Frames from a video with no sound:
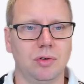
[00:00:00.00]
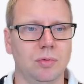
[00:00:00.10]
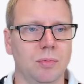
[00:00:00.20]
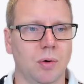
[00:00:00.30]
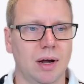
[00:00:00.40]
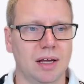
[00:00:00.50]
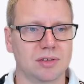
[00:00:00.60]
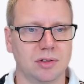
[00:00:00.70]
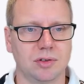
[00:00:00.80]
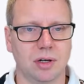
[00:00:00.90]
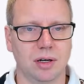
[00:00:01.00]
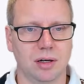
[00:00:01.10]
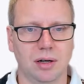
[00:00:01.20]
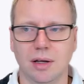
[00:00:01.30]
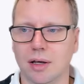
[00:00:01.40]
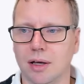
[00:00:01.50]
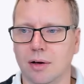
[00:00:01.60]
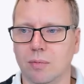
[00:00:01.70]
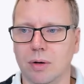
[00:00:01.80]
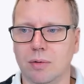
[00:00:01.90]
more actions on it.
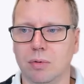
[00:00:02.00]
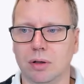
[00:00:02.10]
We will